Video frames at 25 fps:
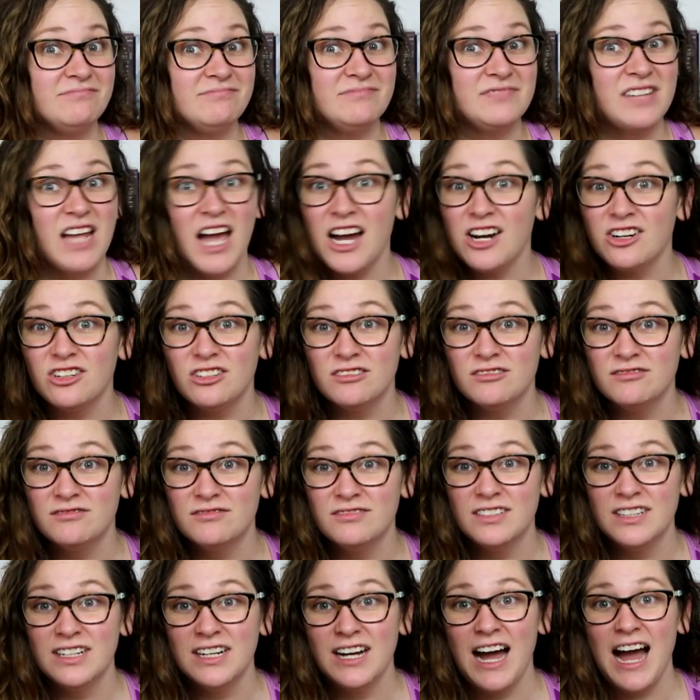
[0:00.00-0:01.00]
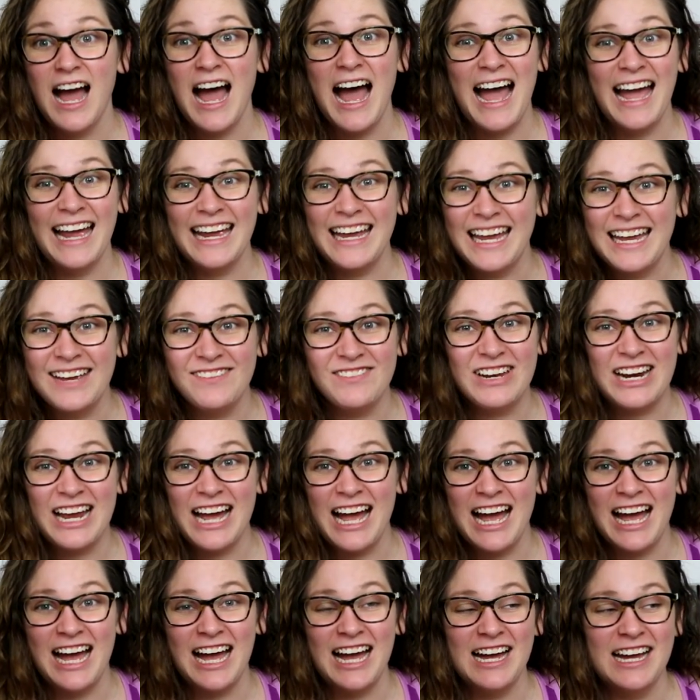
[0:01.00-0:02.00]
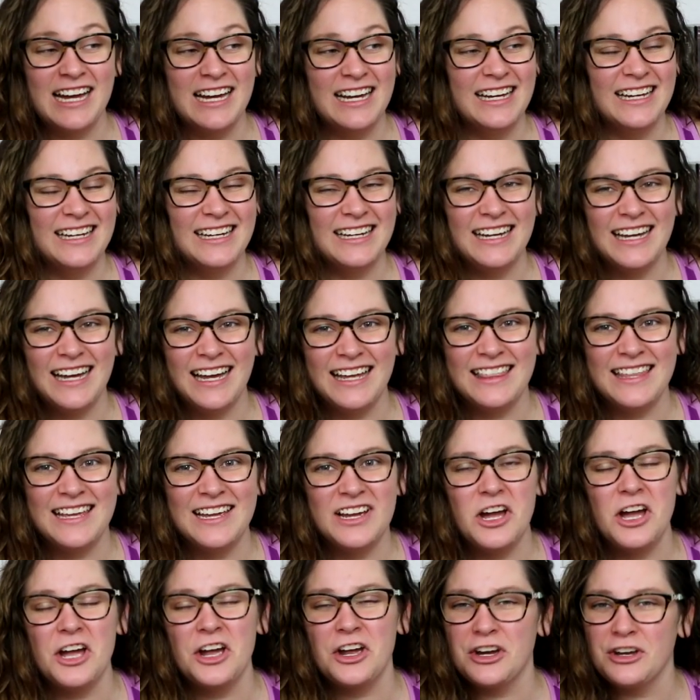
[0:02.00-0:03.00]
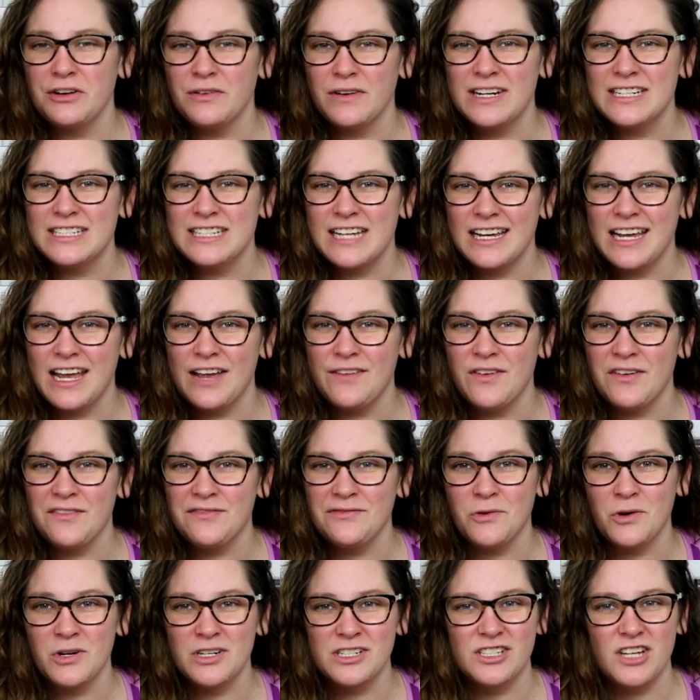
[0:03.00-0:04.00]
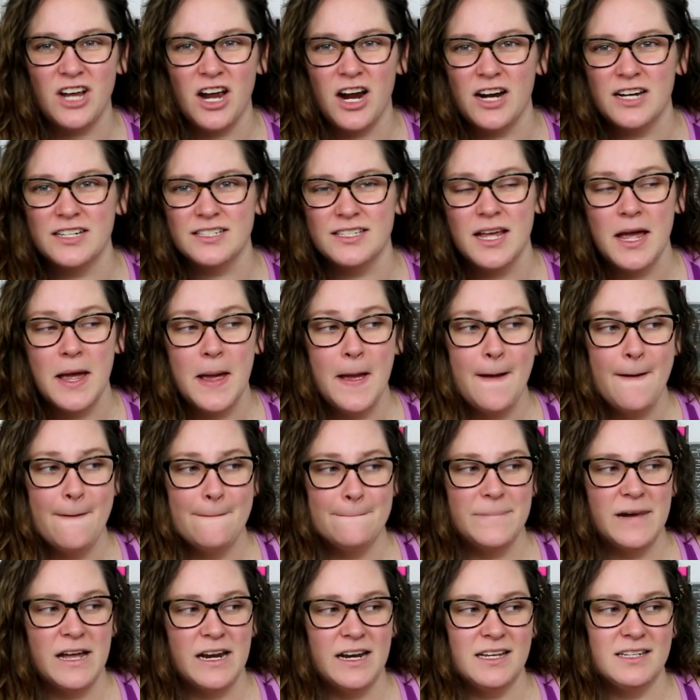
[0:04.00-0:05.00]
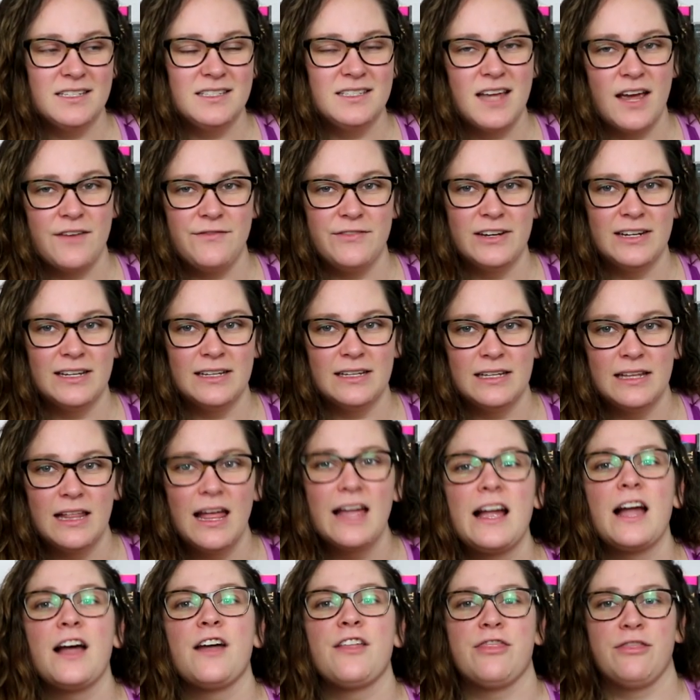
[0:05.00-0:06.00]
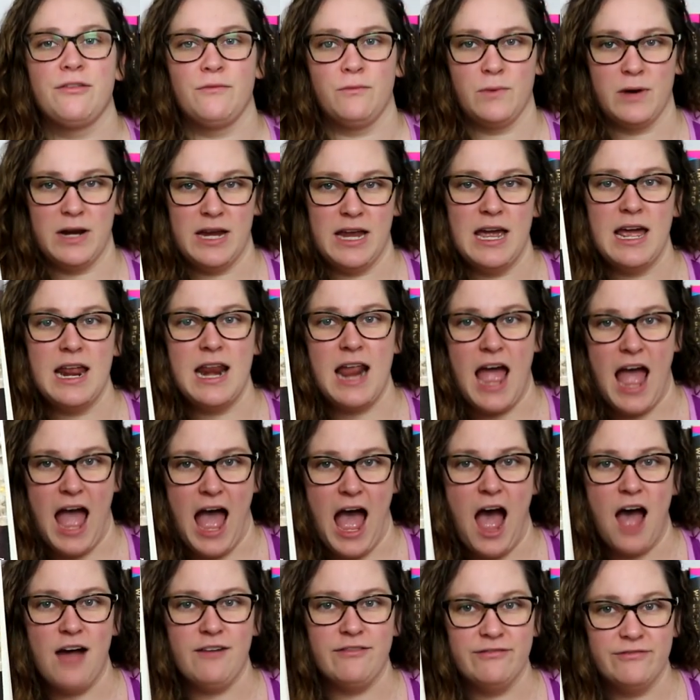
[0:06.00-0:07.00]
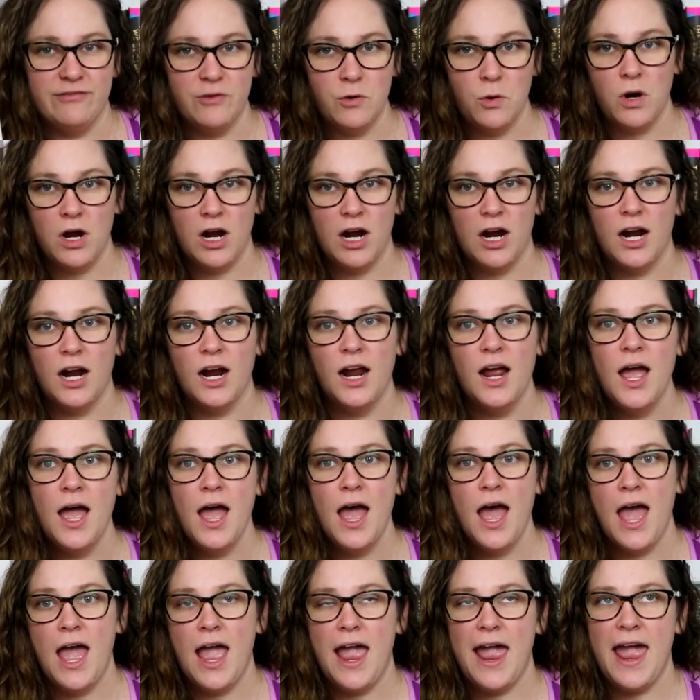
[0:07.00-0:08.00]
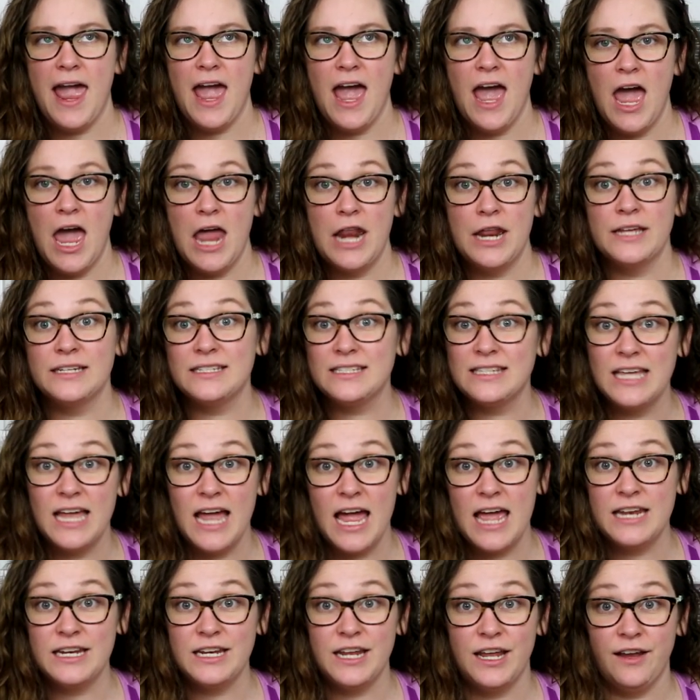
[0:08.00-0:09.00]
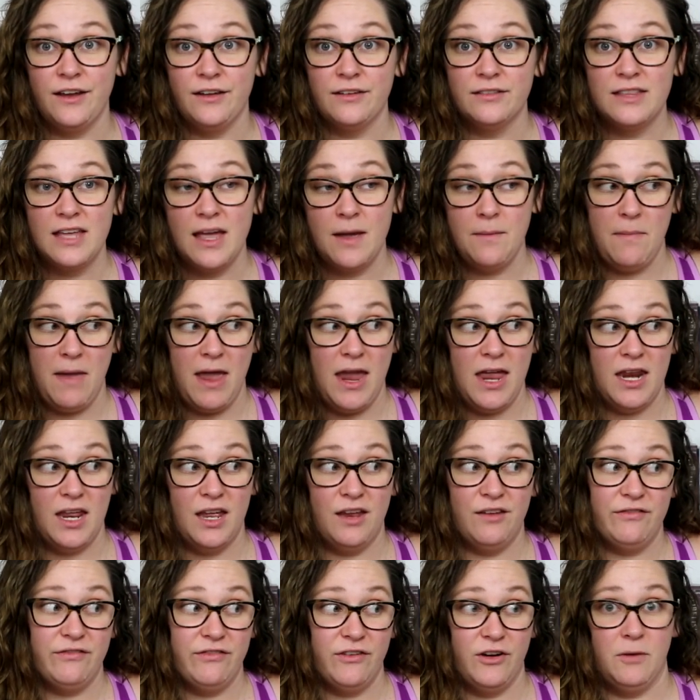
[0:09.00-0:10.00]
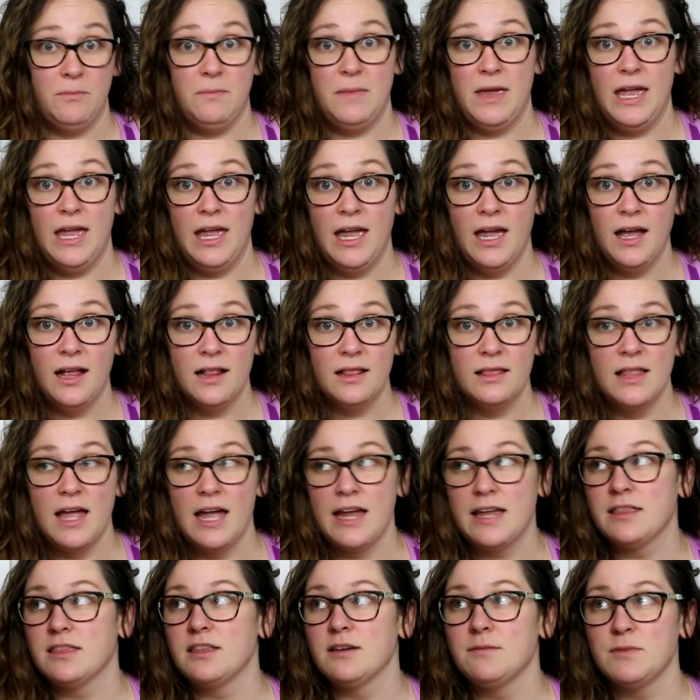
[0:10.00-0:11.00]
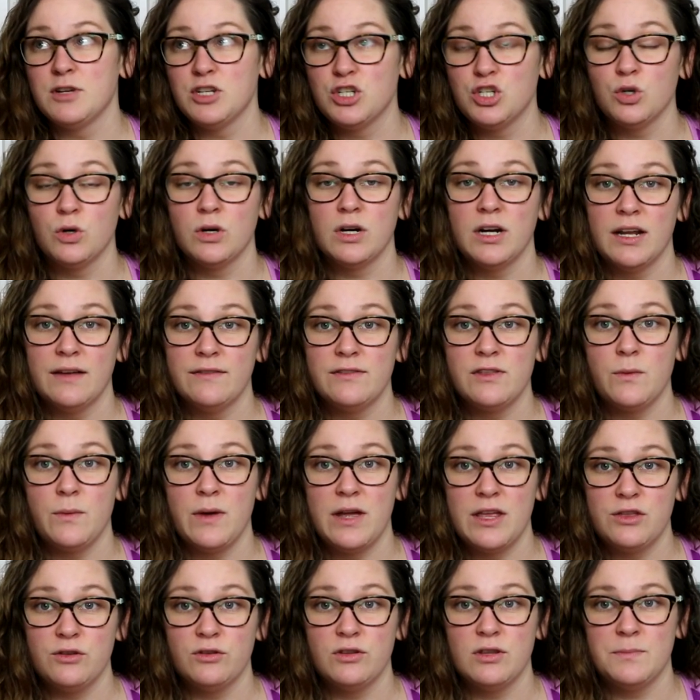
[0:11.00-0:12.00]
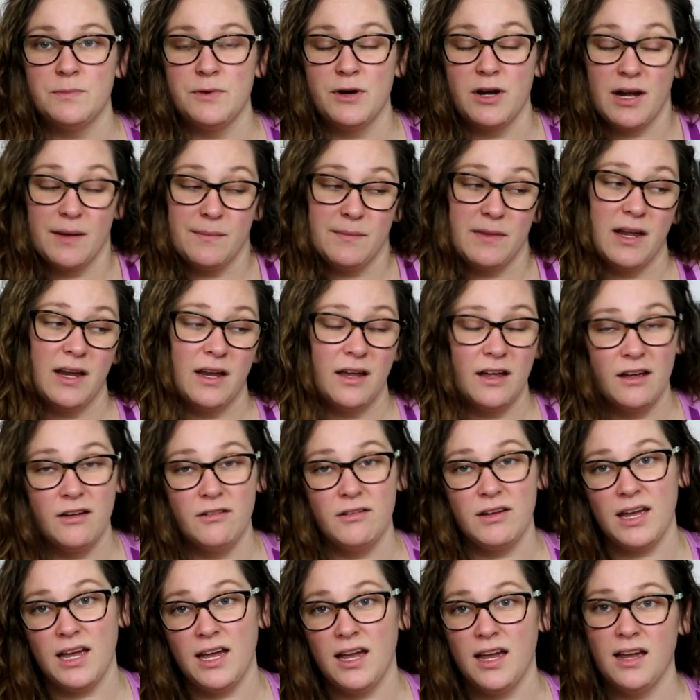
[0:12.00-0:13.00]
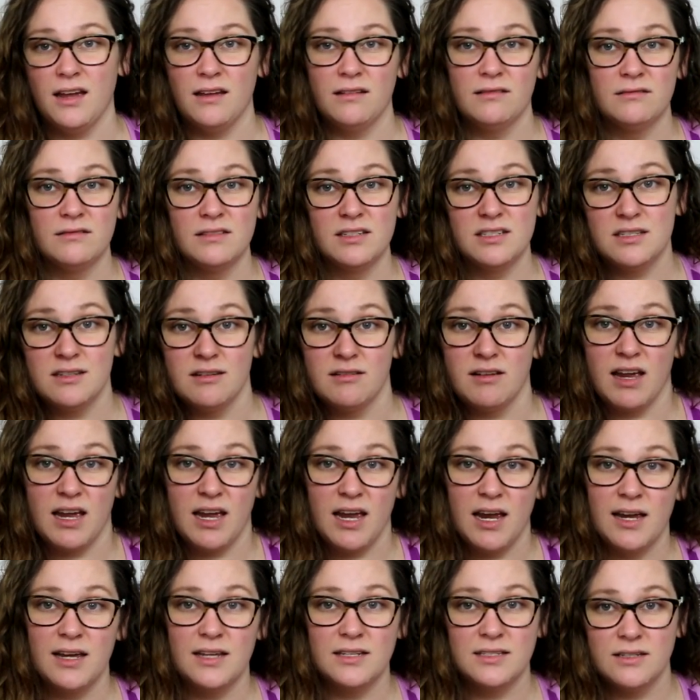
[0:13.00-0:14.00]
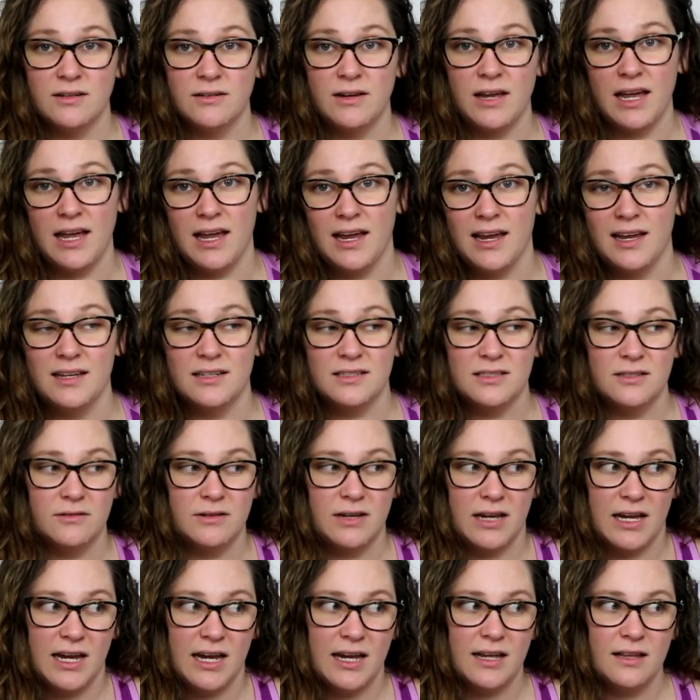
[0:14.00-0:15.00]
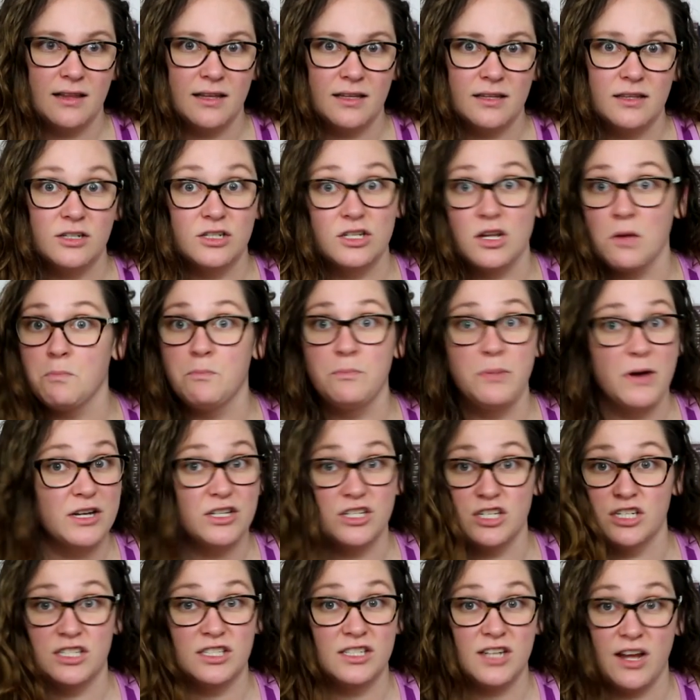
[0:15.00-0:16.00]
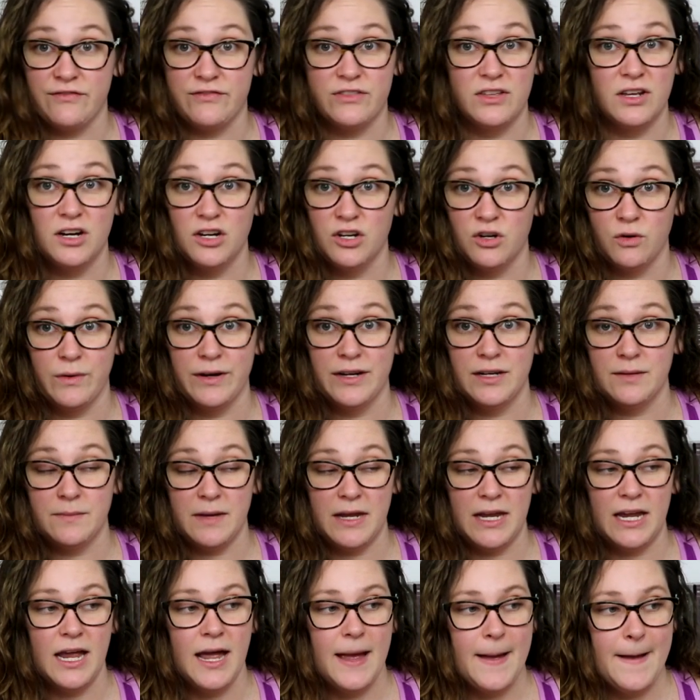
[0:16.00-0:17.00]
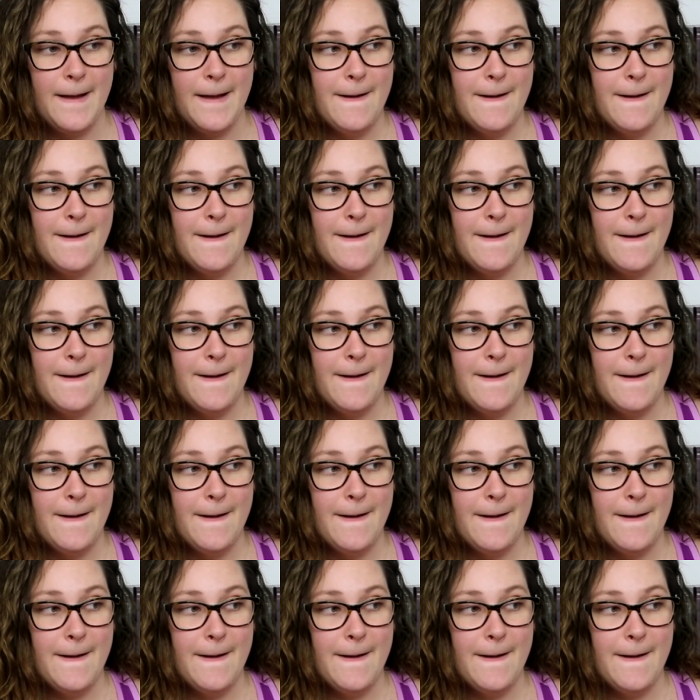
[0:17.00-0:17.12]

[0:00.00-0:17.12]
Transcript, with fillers: No. I gave it a I think on Goodreads I gave it four stars, but it's definitely a three and a half four and it's the ending that made it for me. Like the majority of the way through the book, I'm like, okay, it's okay, it's okay, it's okay. Like there's a bunch of stuff that annoyed me.